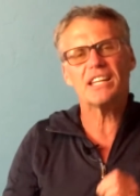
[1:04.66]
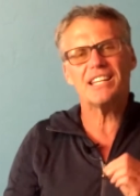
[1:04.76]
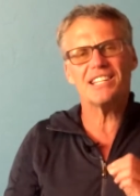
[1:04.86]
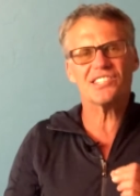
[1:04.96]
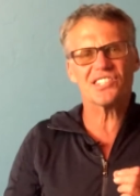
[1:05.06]

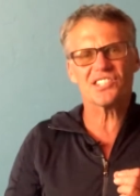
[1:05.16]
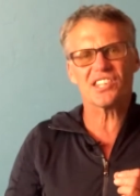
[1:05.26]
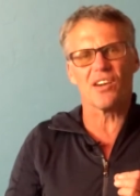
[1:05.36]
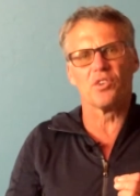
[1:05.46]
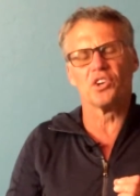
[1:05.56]
He's
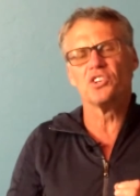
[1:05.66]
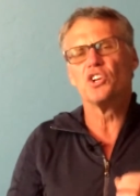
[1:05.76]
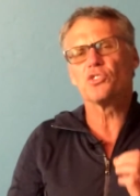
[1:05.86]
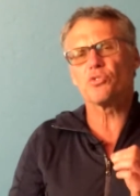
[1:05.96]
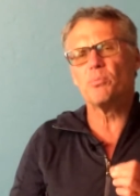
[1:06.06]
discovered
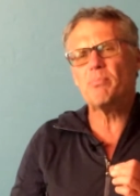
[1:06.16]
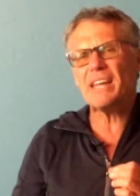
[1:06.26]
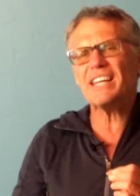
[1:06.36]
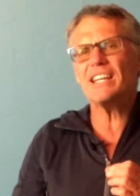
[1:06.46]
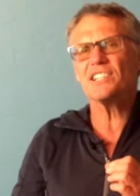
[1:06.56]
through
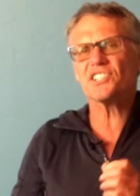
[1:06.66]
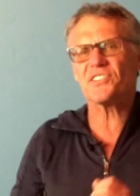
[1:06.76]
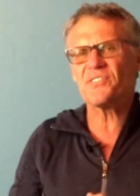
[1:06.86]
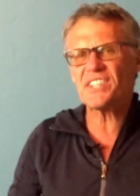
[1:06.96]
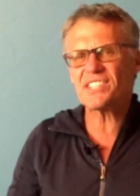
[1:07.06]
many
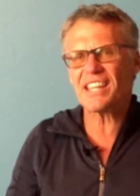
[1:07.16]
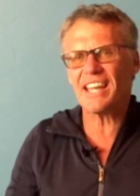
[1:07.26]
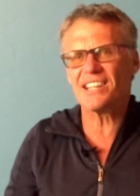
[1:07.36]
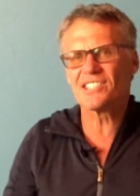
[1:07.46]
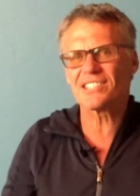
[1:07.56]

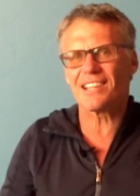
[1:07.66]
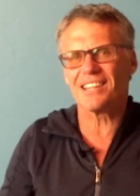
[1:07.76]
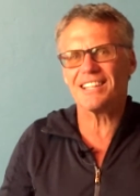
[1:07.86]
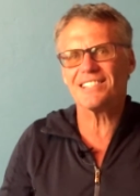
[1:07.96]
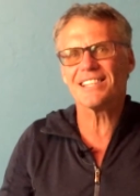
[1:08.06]
sophisticated
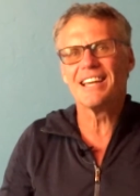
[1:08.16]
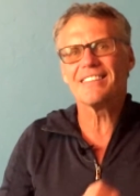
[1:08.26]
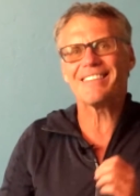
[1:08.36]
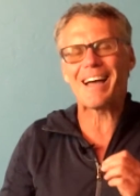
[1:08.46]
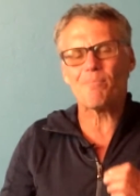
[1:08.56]
studies
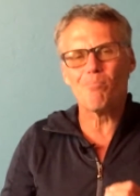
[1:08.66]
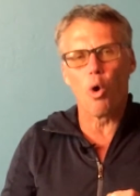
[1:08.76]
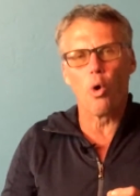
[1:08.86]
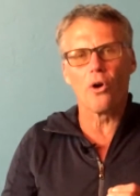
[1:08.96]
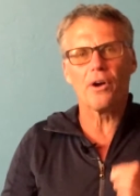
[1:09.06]
that
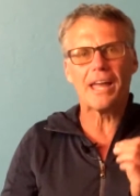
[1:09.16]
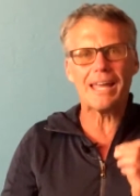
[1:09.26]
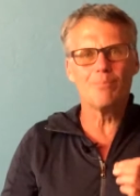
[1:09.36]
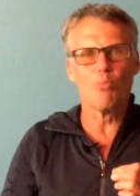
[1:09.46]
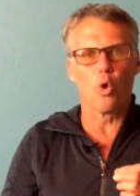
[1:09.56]
more
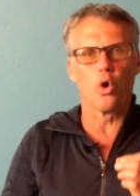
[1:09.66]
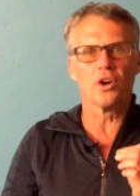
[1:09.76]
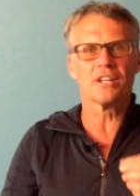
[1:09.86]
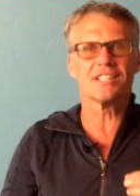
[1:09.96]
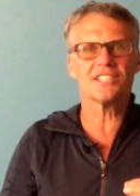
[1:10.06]
and
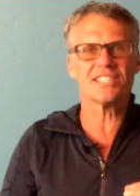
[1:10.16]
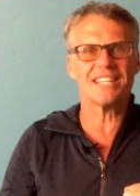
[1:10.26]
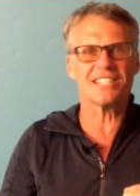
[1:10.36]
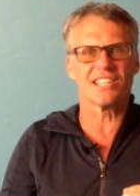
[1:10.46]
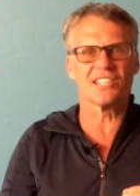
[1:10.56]
more
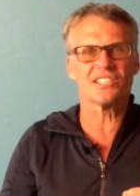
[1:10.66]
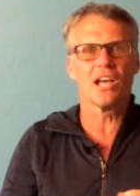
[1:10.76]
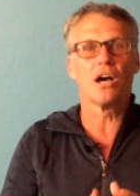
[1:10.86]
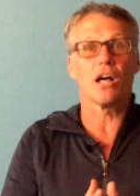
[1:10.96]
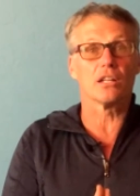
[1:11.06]
diseases,
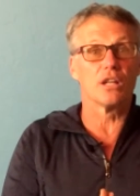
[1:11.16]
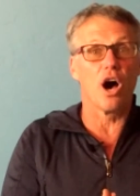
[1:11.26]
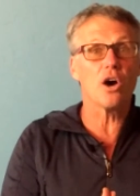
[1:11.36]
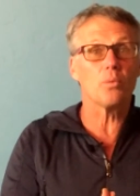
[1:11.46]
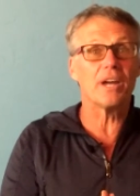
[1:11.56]

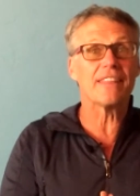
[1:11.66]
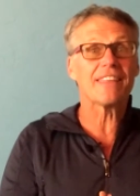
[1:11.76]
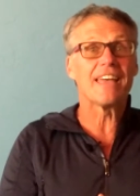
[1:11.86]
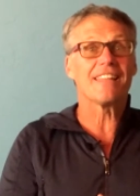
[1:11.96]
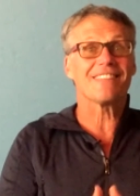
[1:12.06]
along with
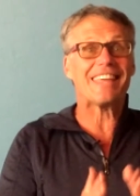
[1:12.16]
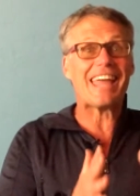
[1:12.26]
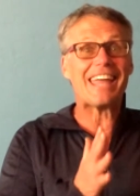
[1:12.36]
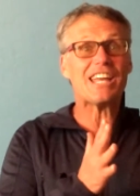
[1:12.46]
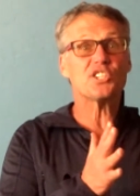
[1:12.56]

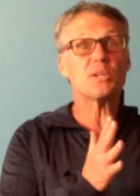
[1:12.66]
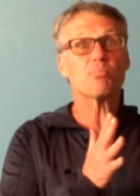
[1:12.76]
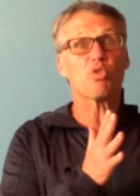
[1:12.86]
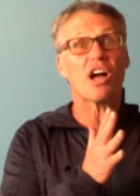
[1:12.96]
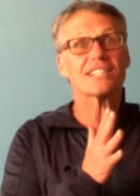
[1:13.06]
the
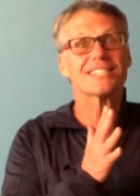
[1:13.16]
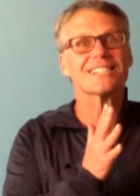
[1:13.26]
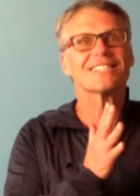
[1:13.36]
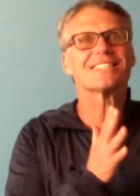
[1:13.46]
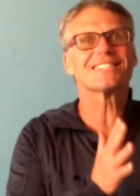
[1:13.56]
aging
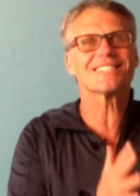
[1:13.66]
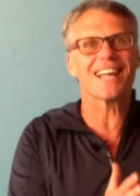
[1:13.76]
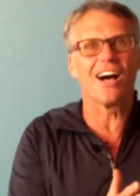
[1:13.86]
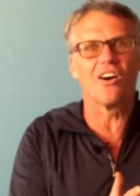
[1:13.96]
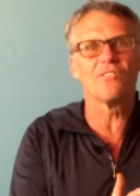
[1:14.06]
process
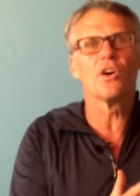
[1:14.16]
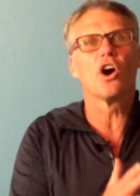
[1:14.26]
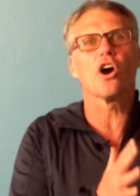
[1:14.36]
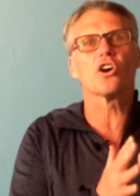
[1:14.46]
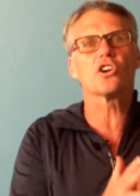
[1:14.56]
itself,
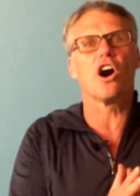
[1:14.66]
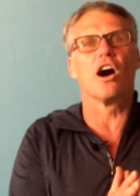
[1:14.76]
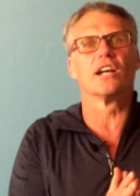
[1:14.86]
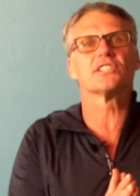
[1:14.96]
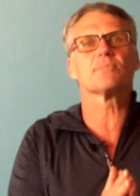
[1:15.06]
are
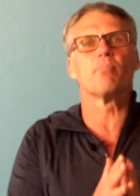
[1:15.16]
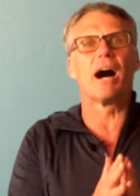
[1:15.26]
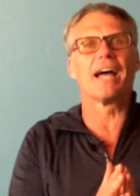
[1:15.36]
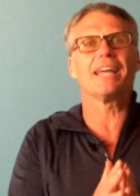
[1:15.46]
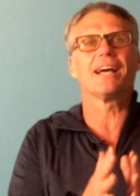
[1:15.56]
caused
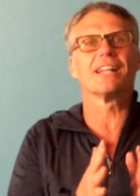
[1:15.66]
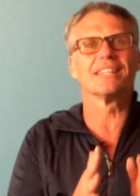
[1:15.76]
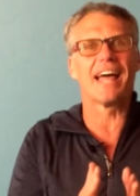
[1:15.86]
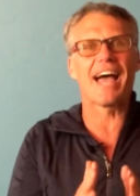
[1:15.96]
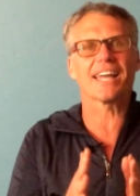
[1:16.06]
by a
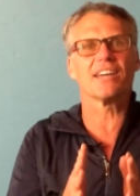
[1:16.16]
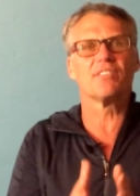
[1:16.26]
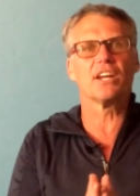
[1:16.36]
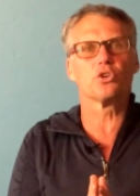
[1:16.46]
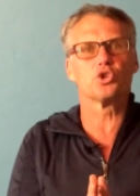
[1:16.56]
lack
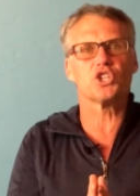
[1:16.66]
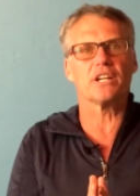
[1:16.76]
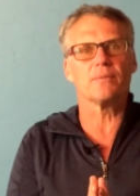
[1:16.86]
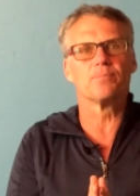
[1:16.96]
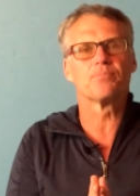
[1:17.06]
of
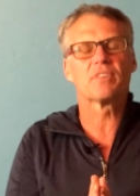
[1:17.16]
energy.